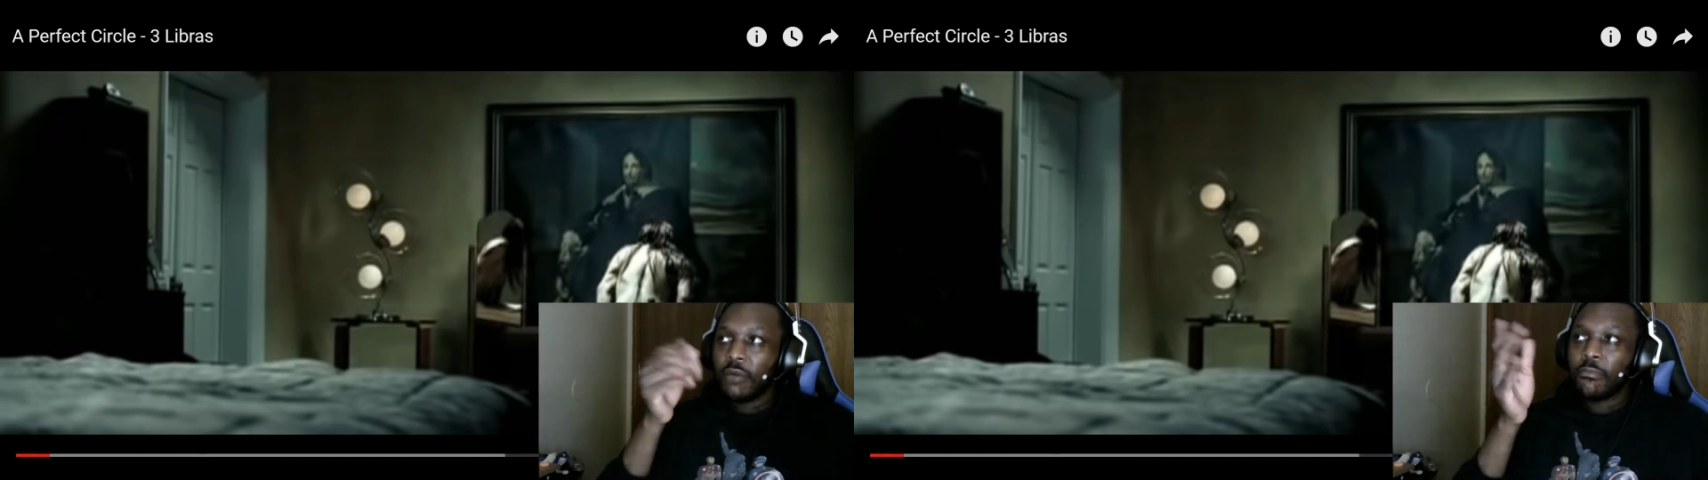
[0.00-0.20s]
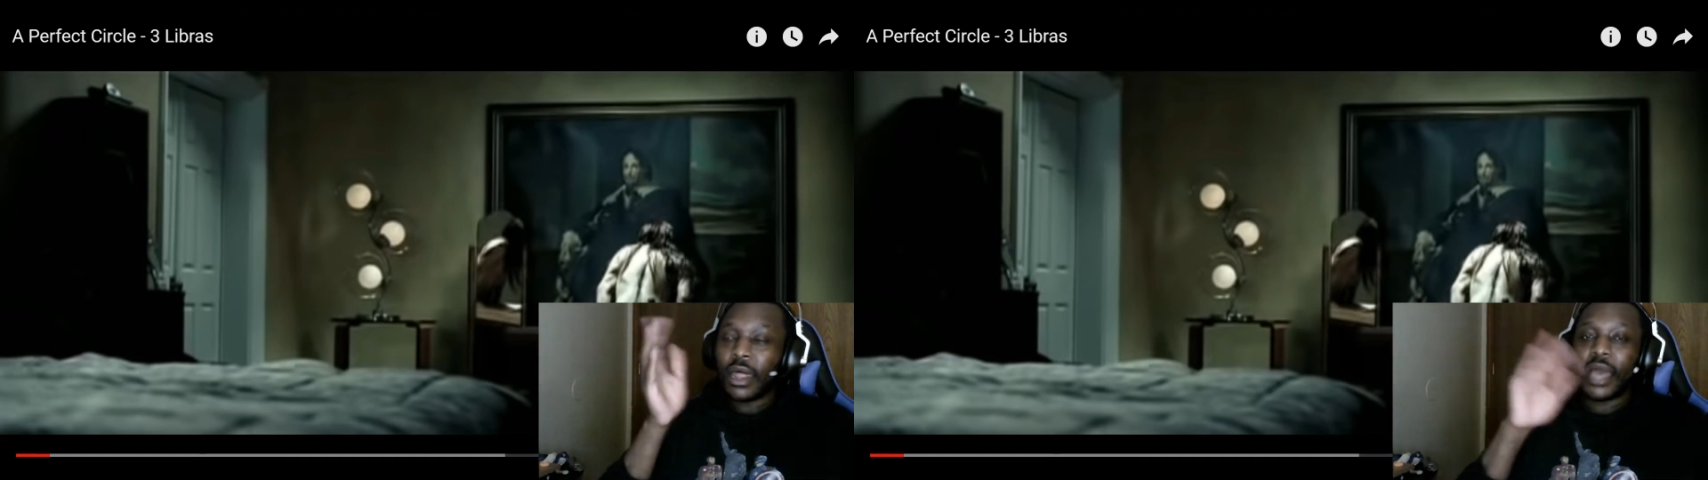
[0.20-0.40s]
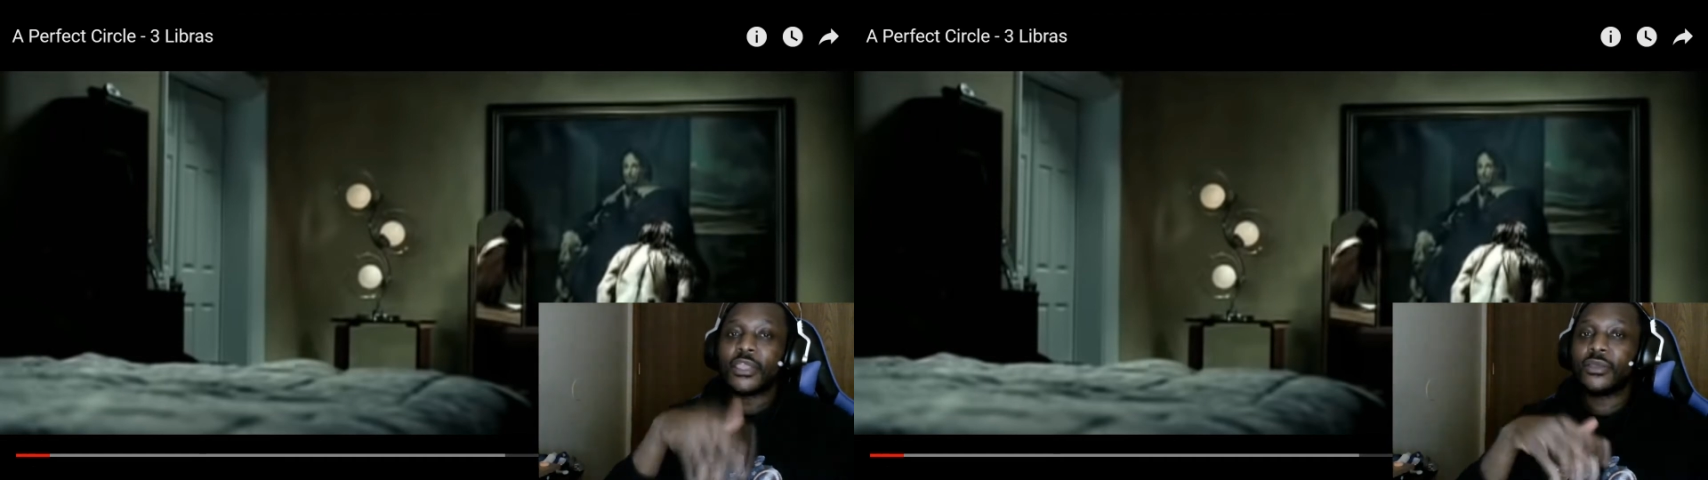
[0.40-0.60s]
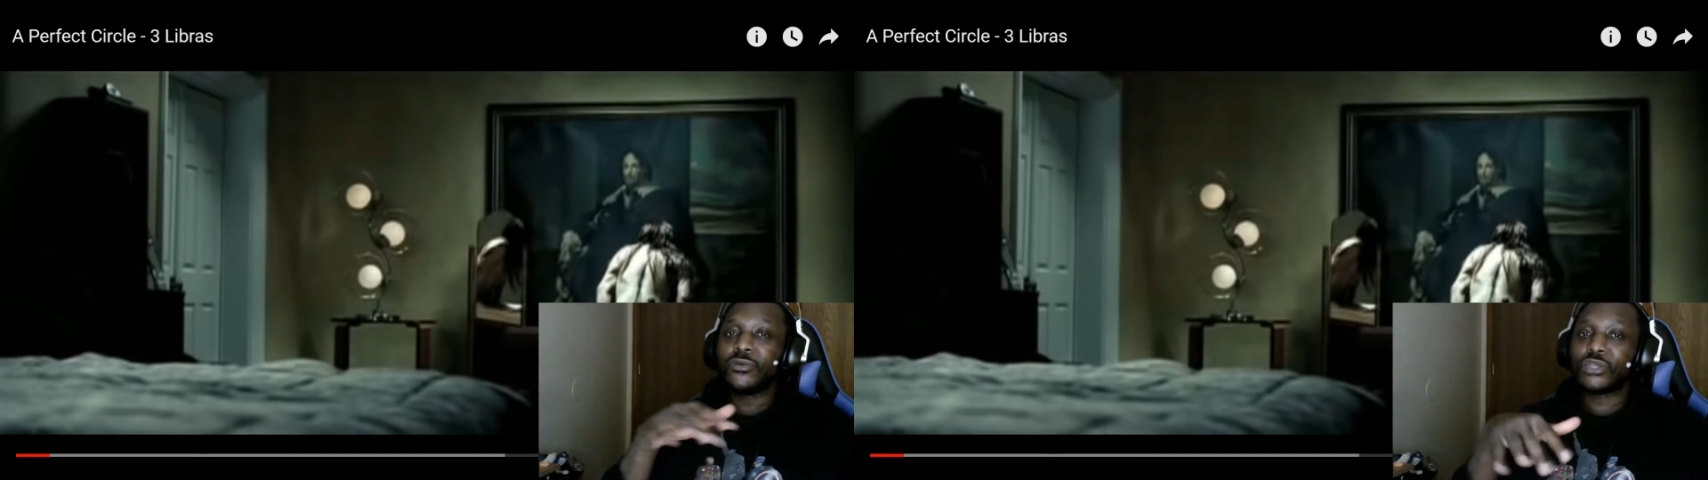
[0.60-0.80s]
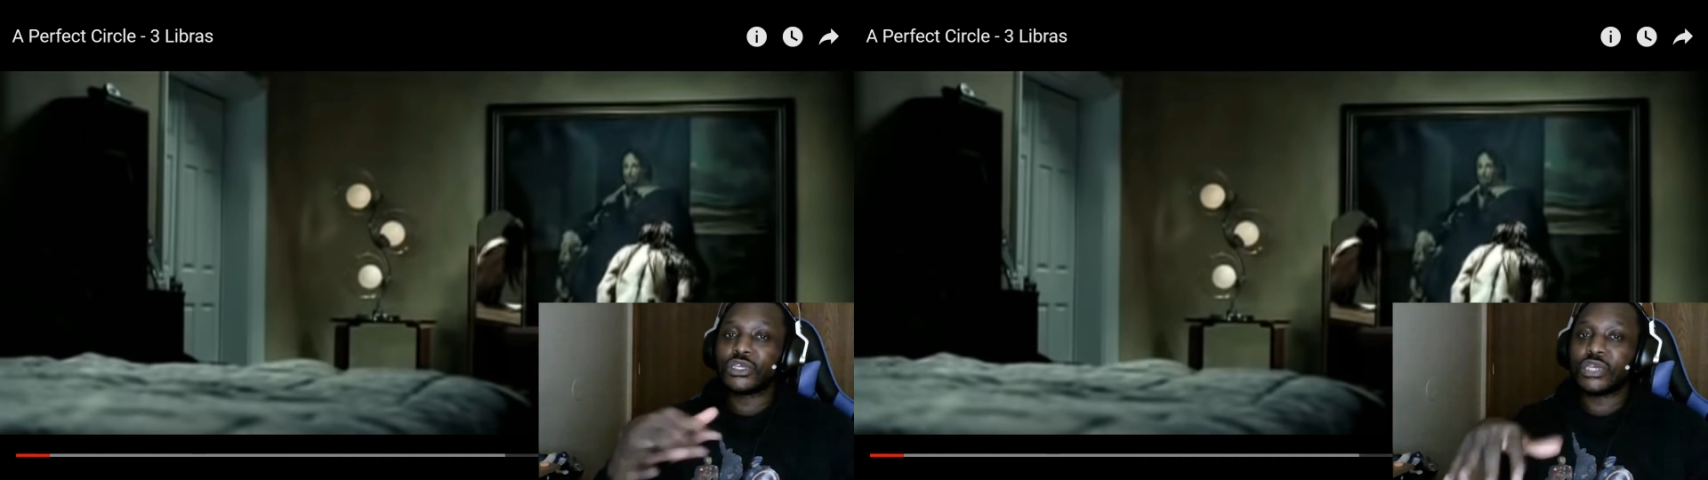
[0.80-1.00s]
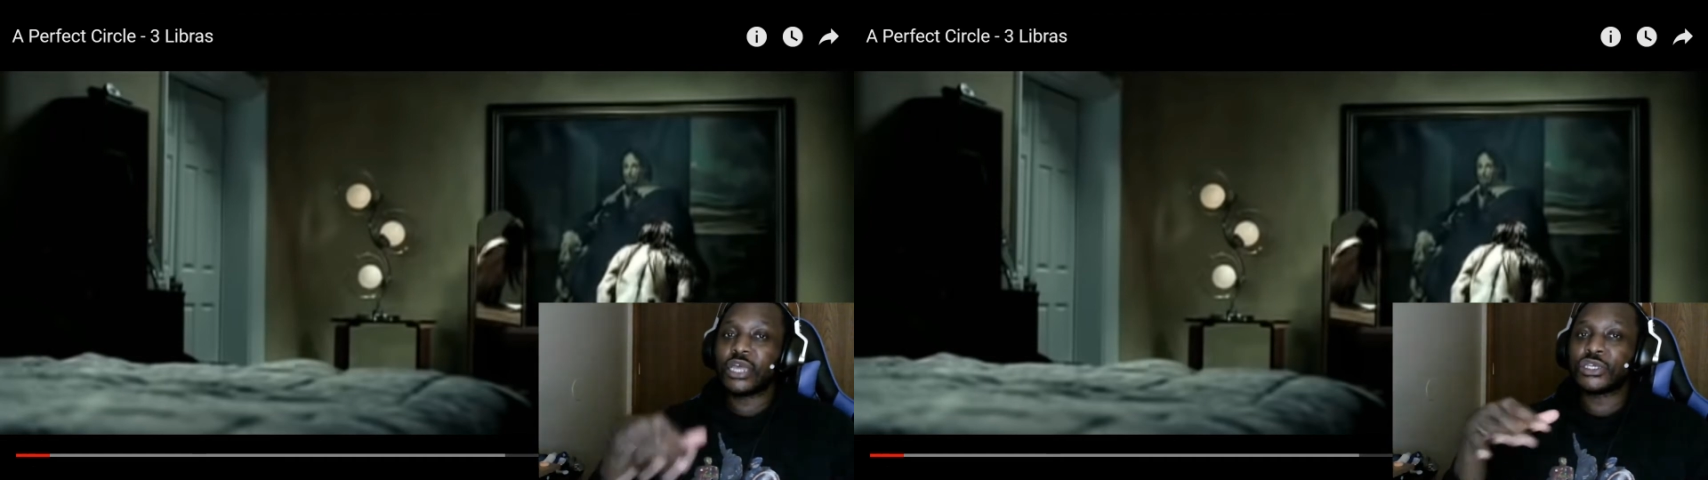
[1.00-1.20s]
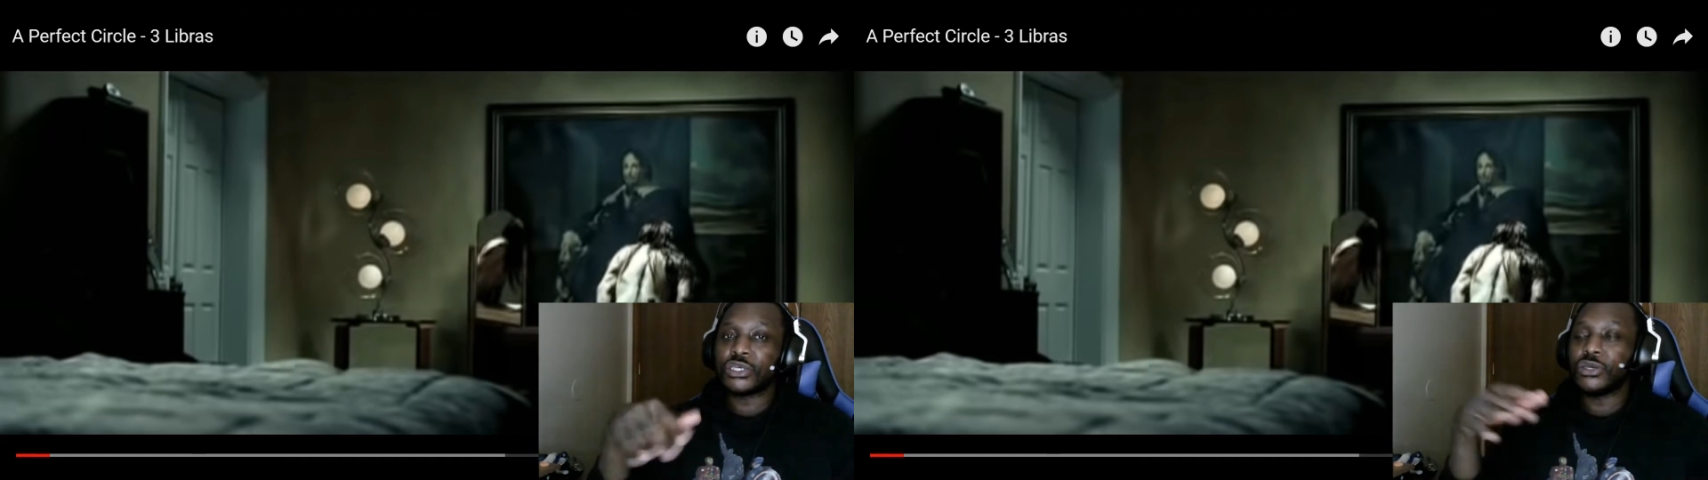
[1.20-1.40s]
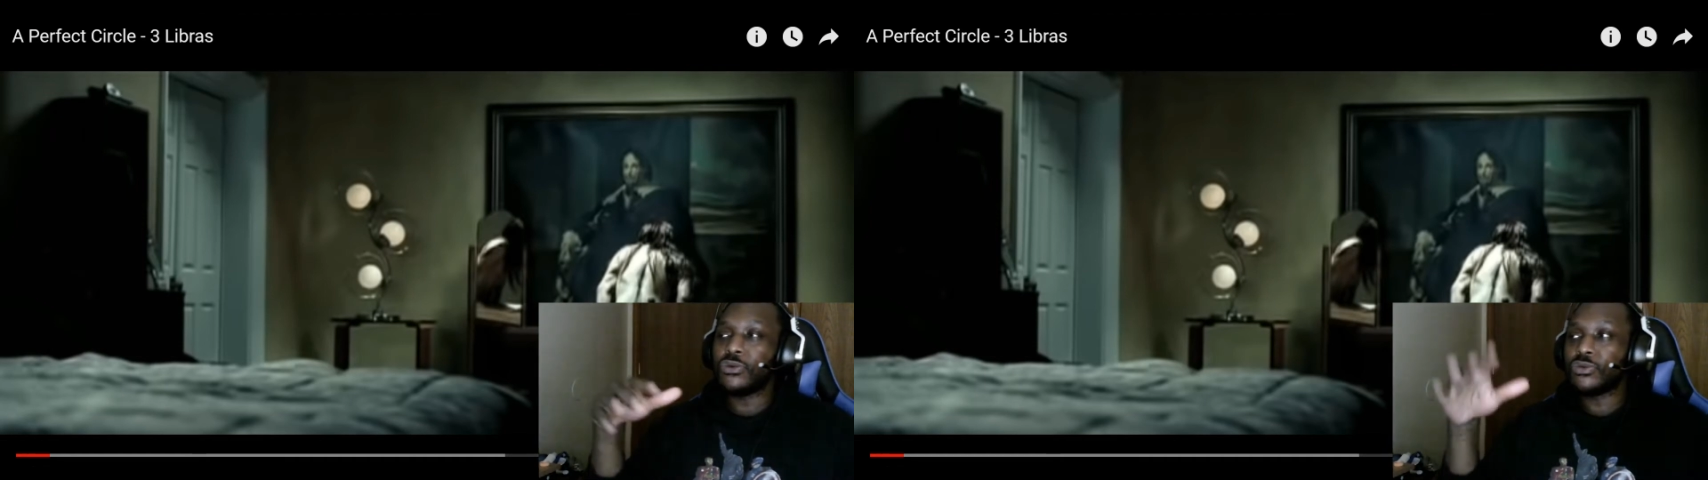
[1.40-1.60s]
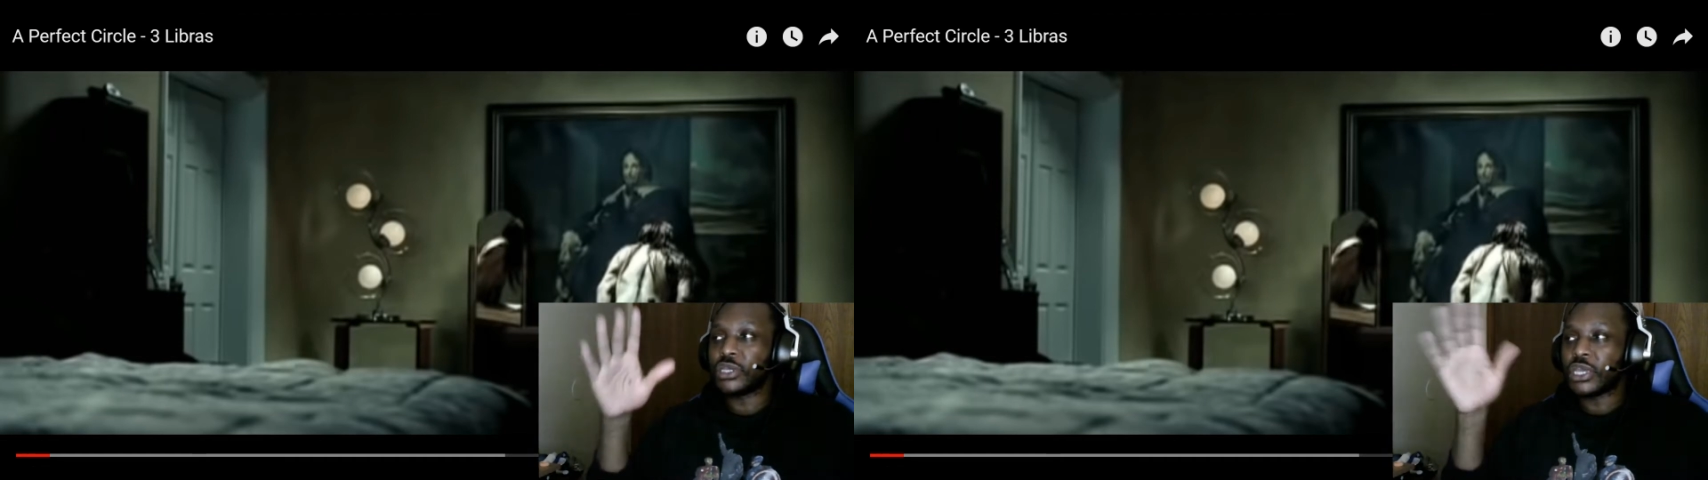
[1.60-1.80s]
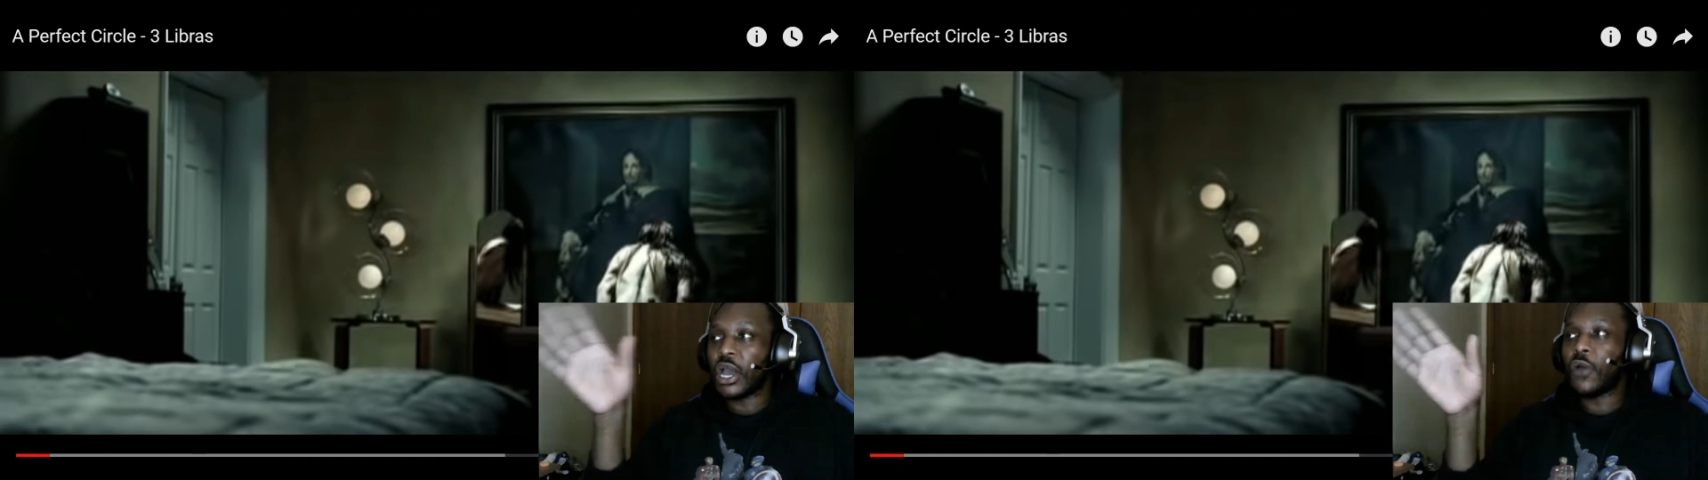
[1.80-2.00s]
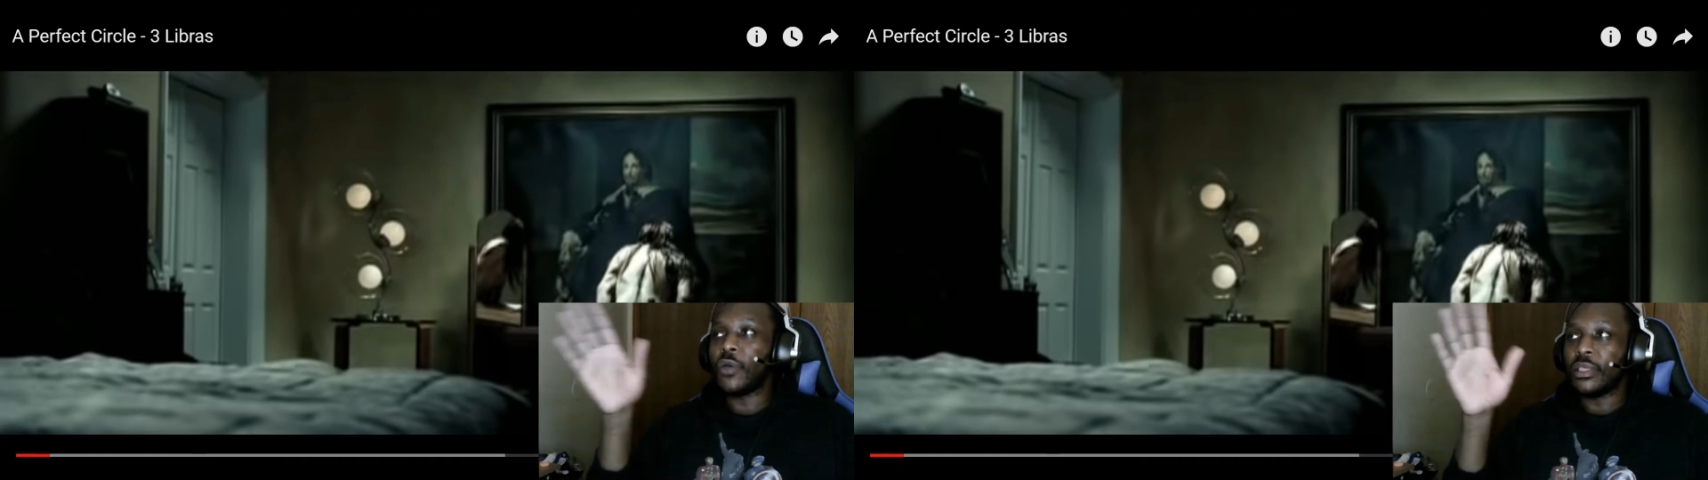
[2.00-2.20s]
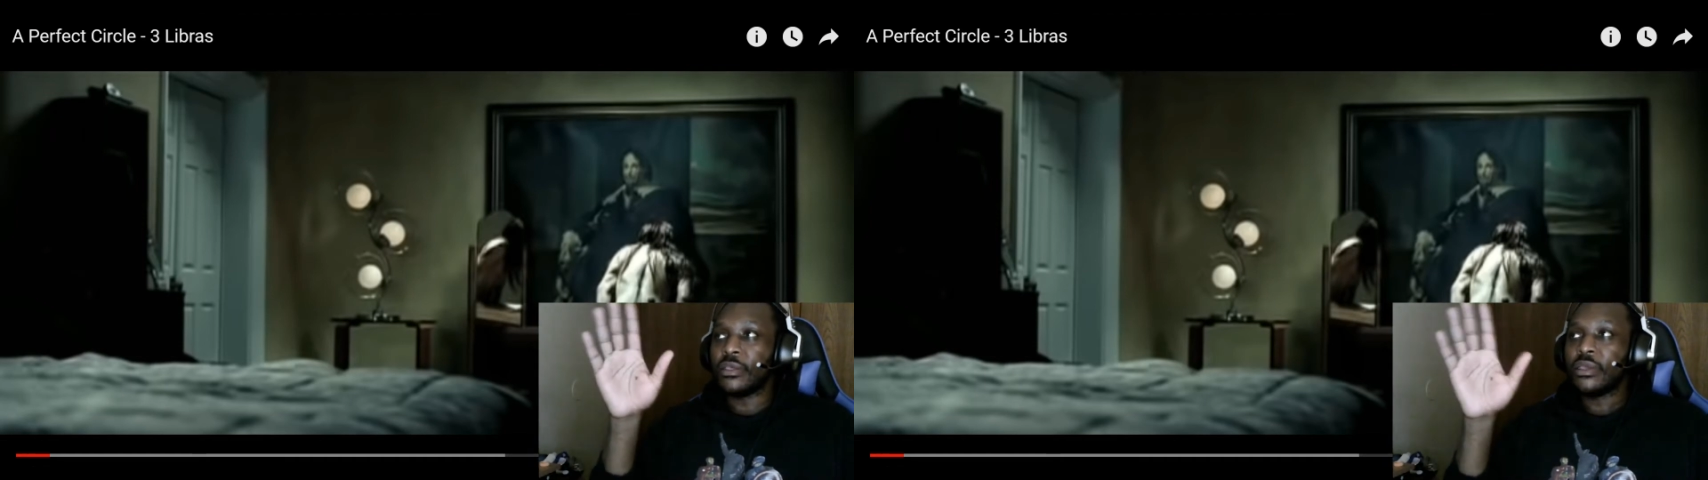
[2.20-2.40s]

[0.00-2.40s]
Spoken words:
But I do suggest you to go and